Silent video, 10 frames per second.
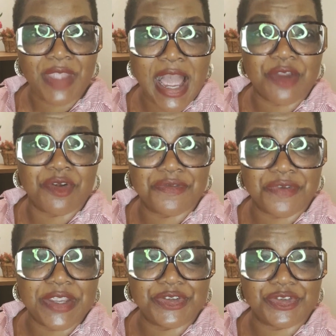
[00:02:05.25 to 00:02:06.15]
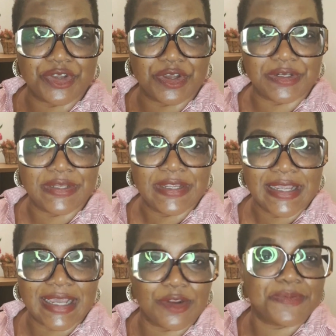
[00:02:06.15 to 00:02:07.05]
aggravation
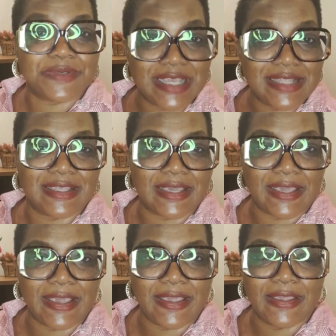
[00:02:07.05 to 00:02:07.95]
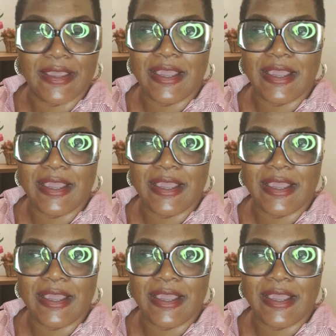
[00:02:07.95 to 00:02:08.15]
can upset the cake,